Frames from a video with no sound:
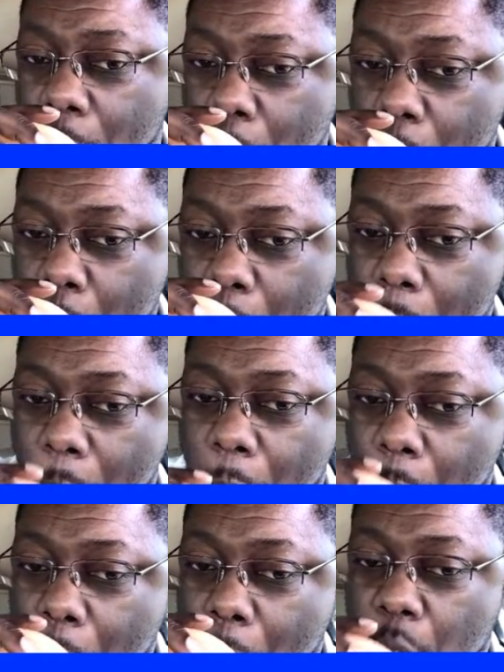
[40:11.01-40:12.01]
Let's do a
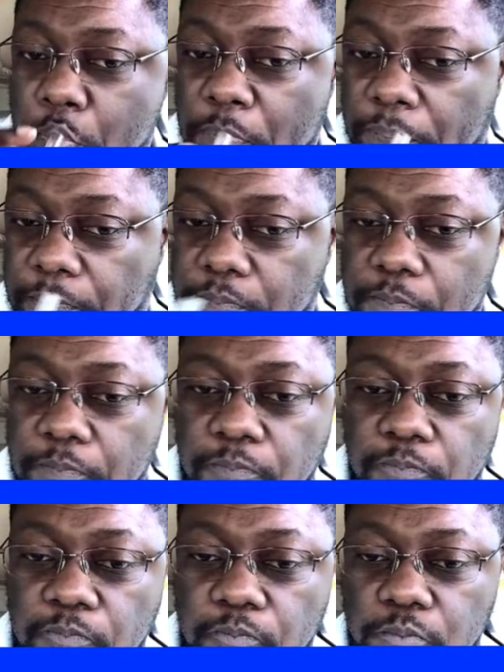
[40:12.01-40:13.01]
little history lesson.
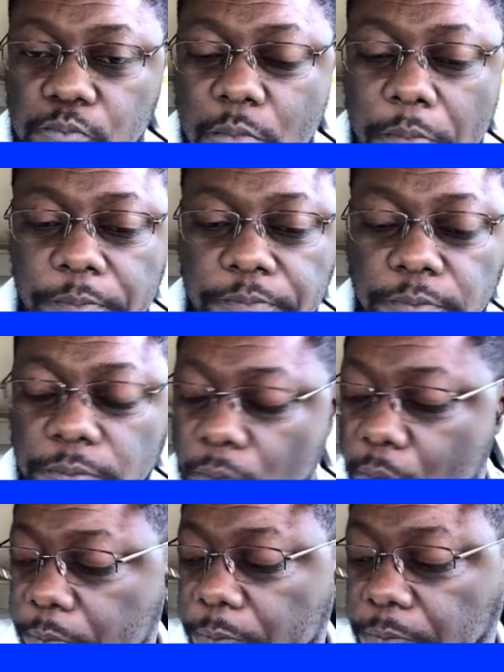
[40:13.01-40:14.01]
In the
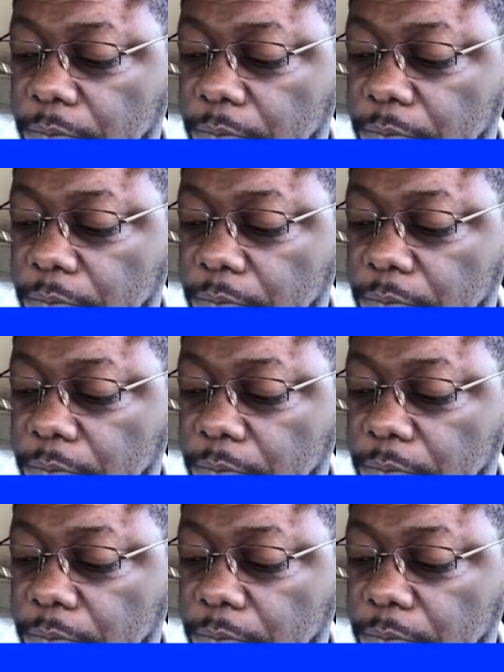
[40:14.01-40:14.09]
60s, women